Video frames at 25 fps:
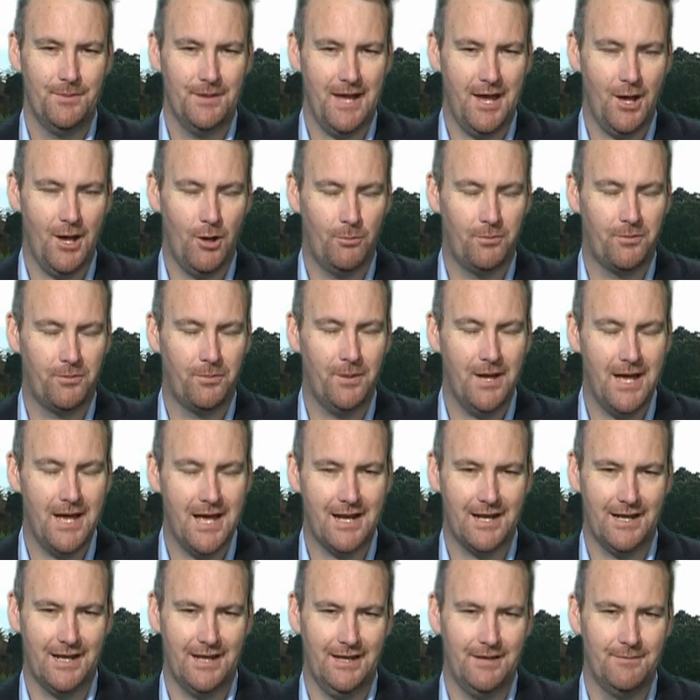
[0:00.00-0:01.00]
Helped
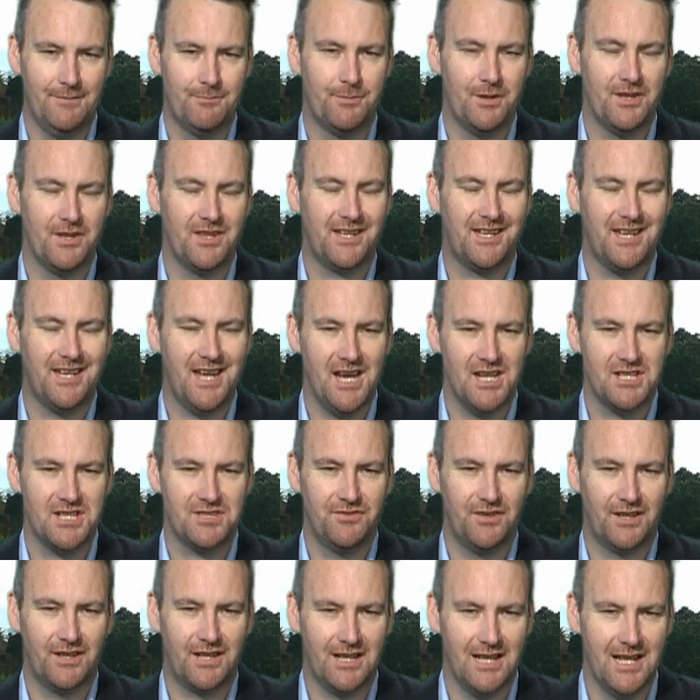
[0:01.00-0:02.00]
partly by the cash
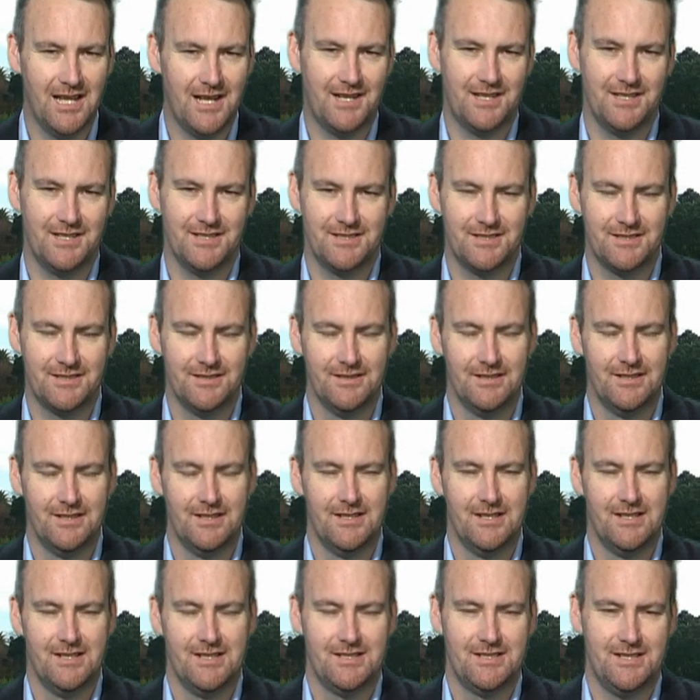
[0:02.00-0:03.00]
for clunkers
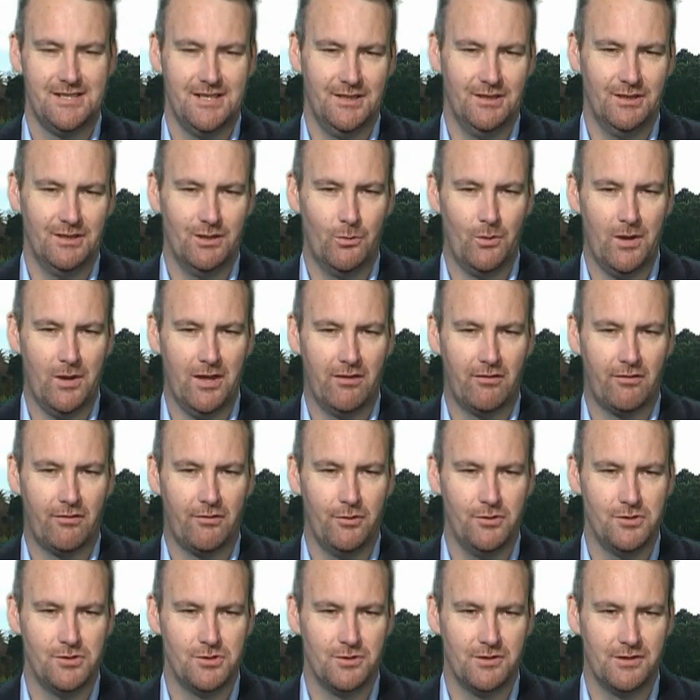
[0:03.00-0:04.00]
deal that went
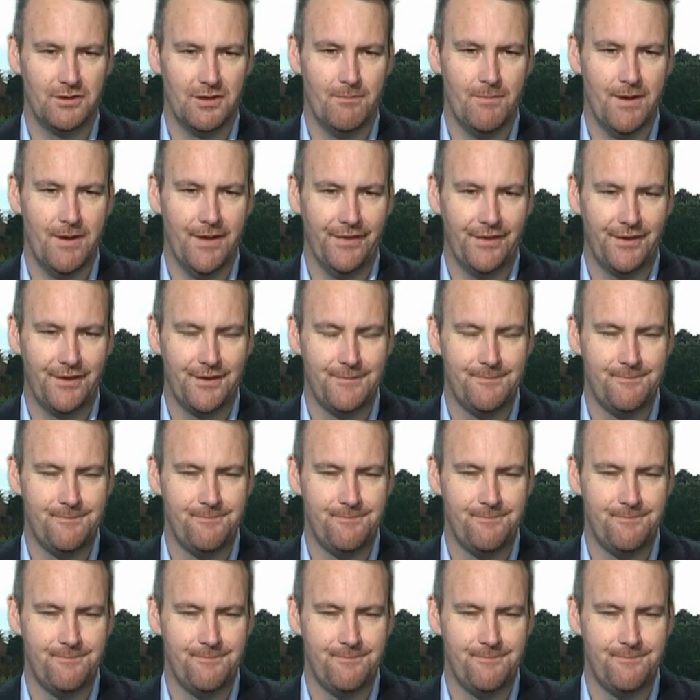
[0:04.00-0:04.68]
through during the month.